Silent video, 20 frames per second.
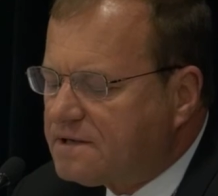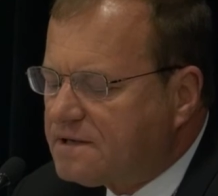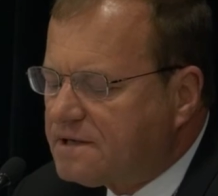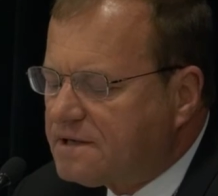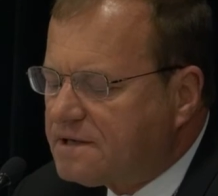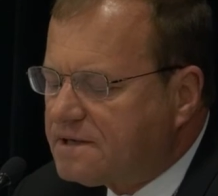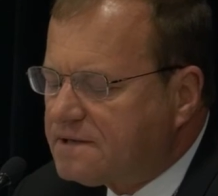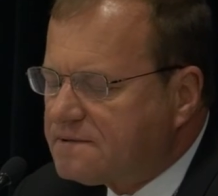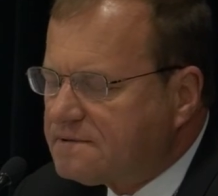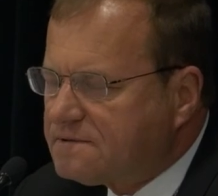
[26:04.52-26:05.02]

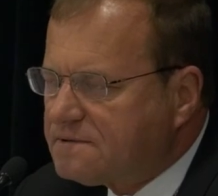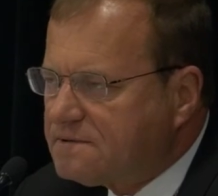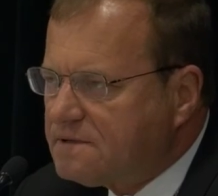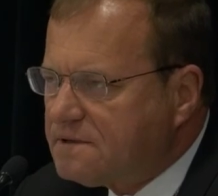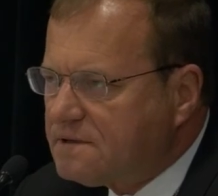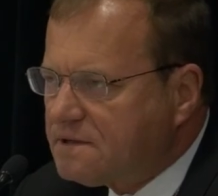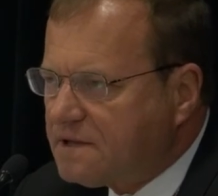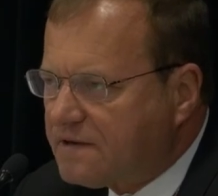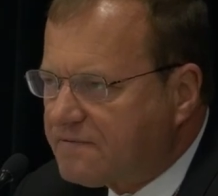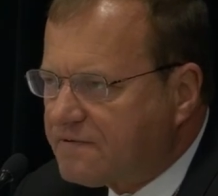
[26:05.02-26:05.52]
a
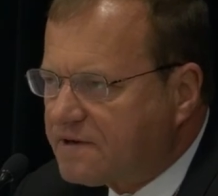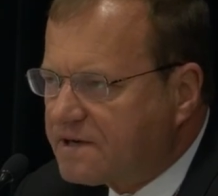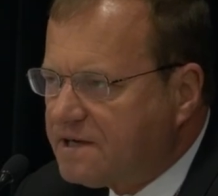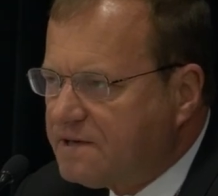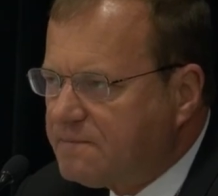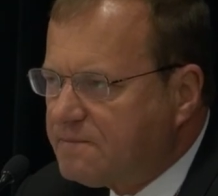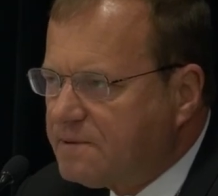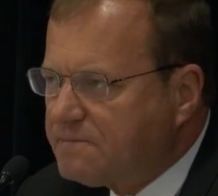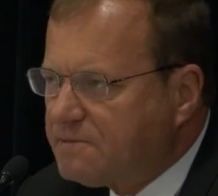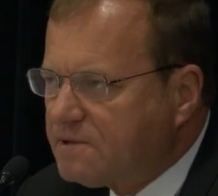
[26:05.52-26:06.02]
lot of our
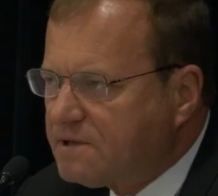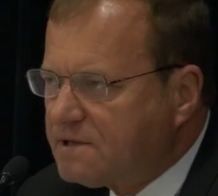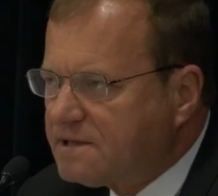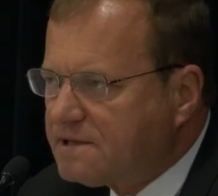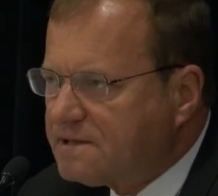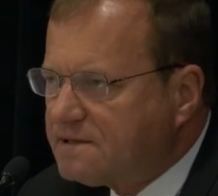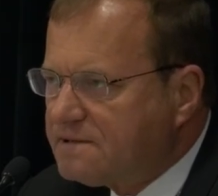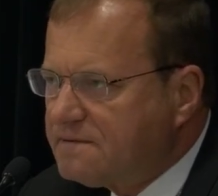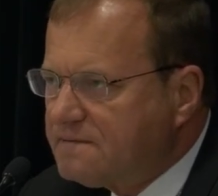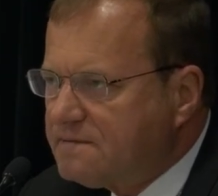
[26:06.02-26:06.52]
key people
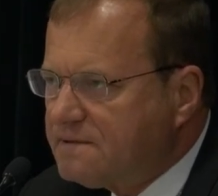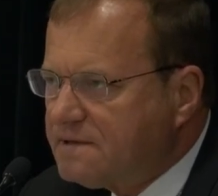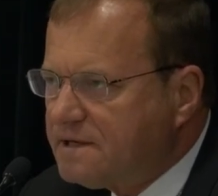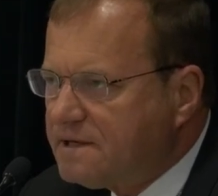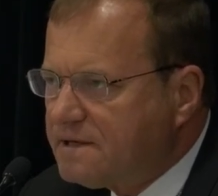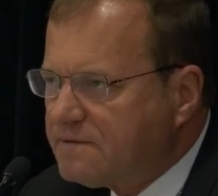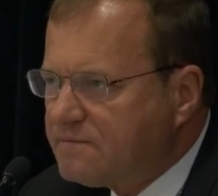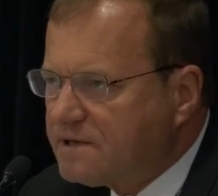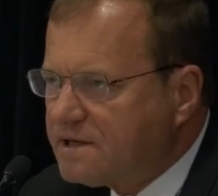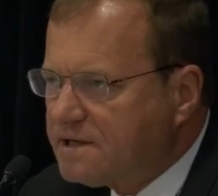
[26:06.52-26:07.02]
in,
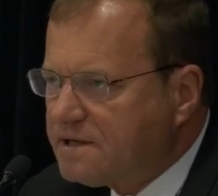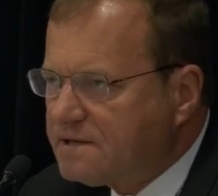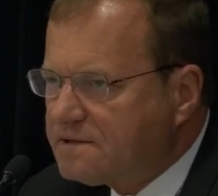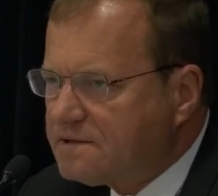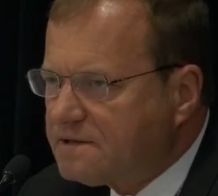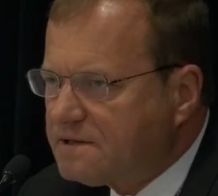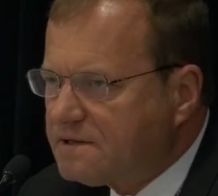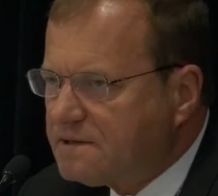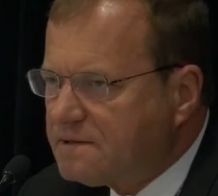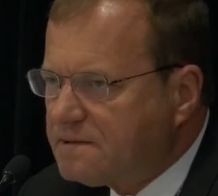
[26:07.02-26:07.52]
and we get
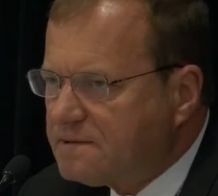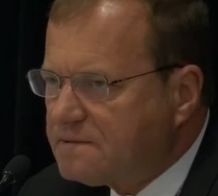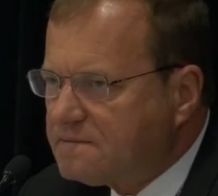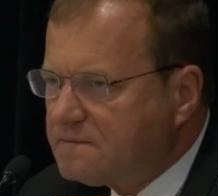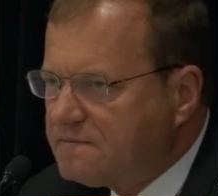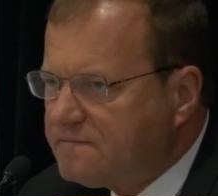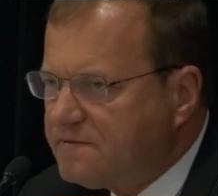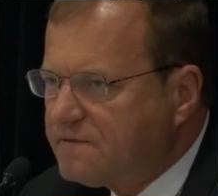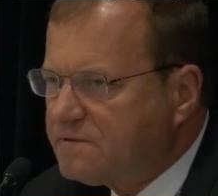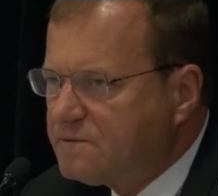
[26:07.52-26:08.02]

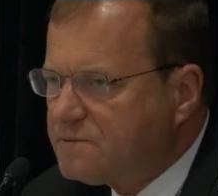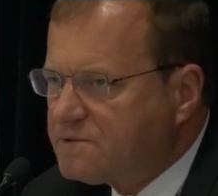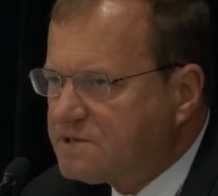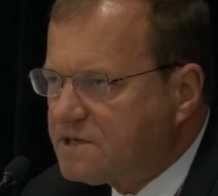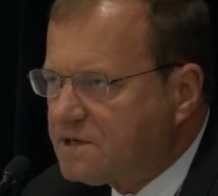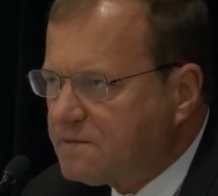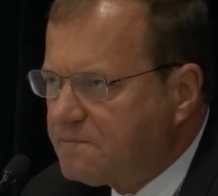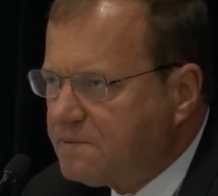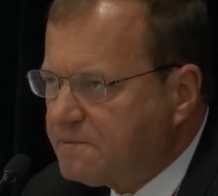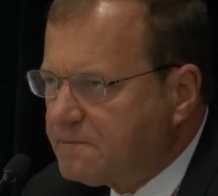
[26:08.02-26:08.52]

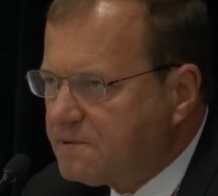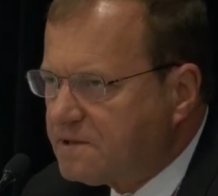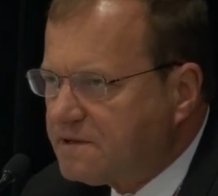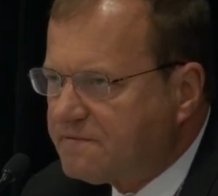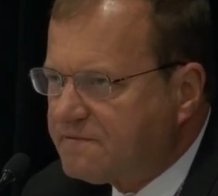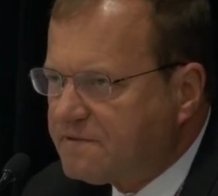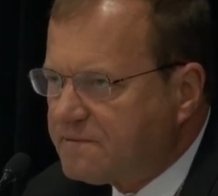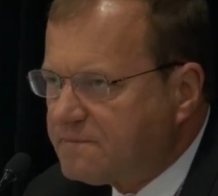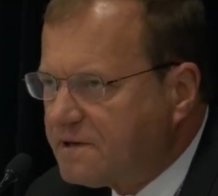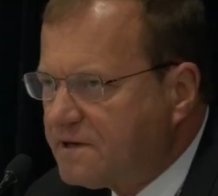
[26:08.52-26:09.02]
50% of people in
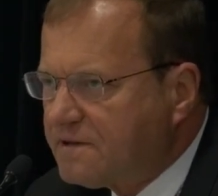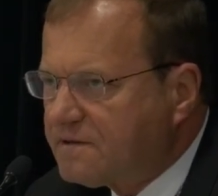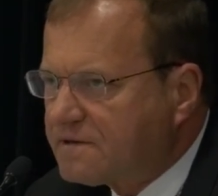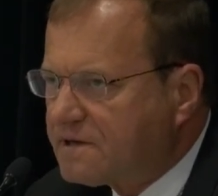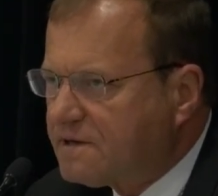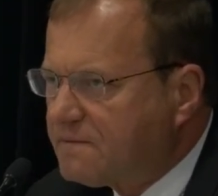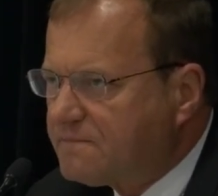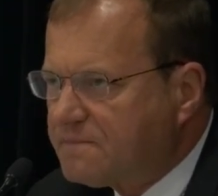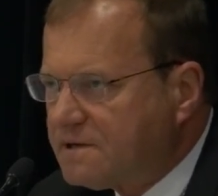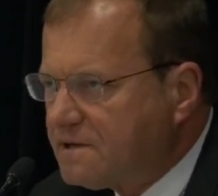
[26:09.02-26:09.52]
from another
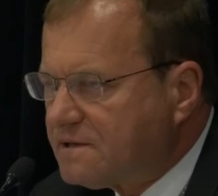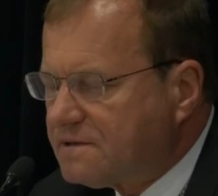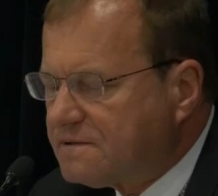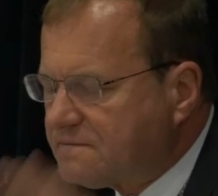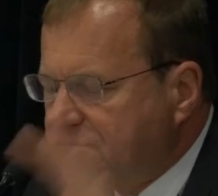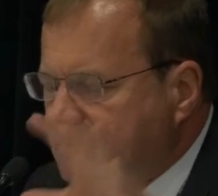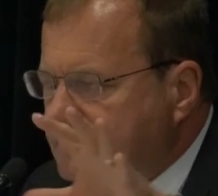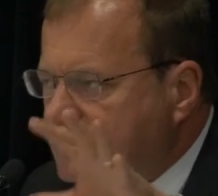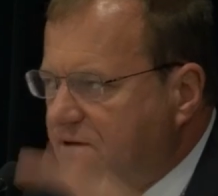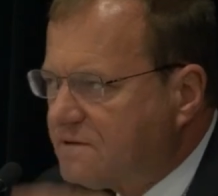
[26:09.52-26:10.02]
company
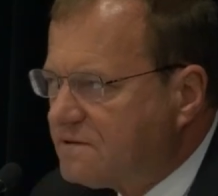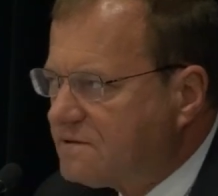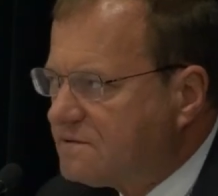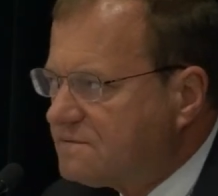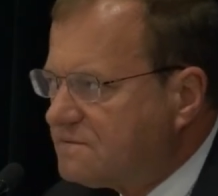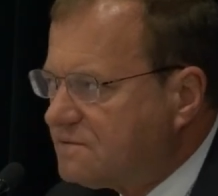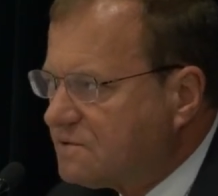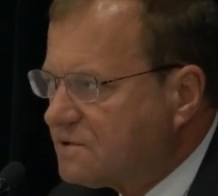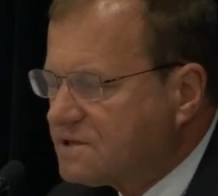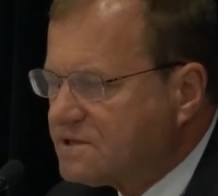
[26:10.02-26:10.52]
and other
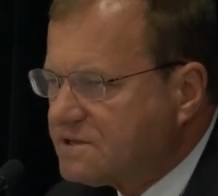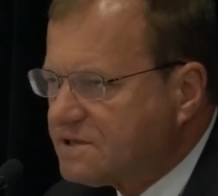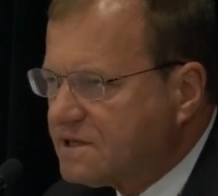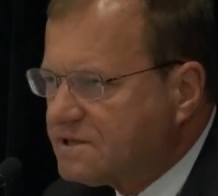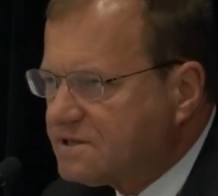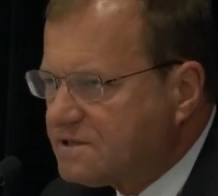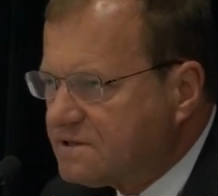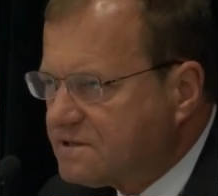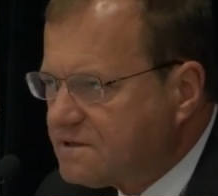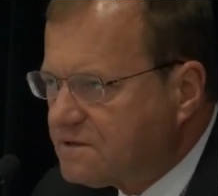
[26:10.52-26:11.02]

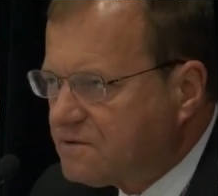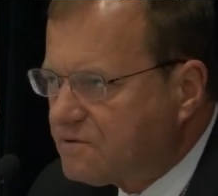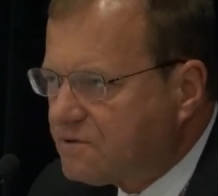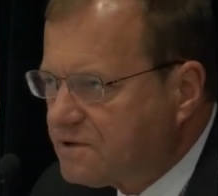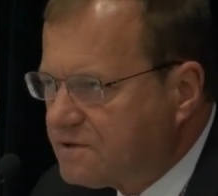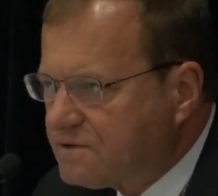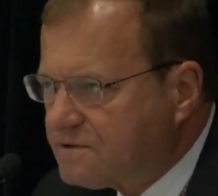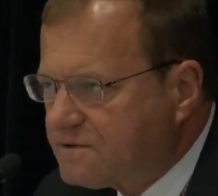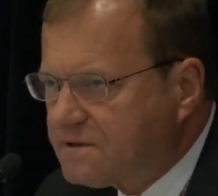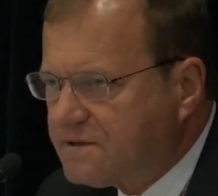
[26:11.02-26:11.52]
organizations,
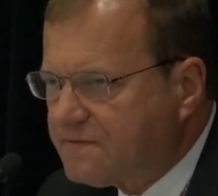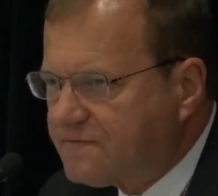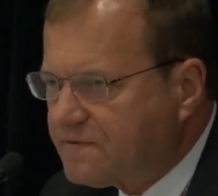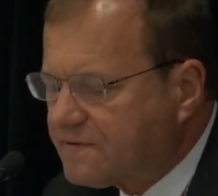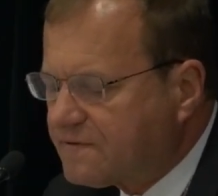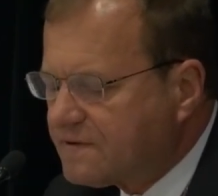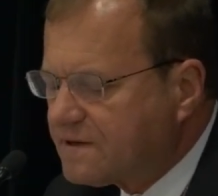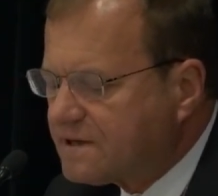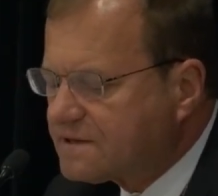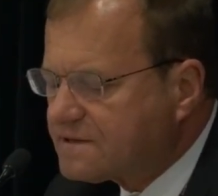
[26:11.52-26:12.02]
lawyers,
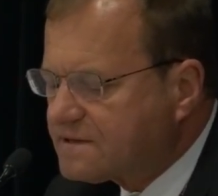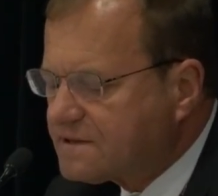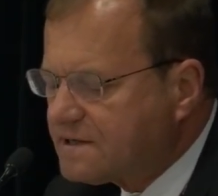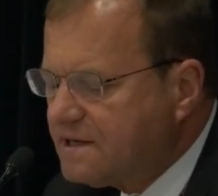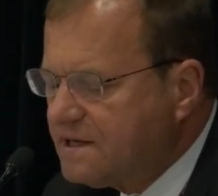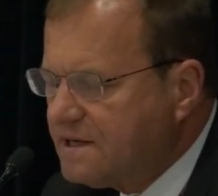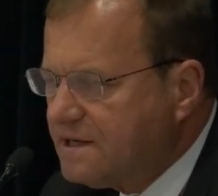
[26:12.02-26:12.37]
different things.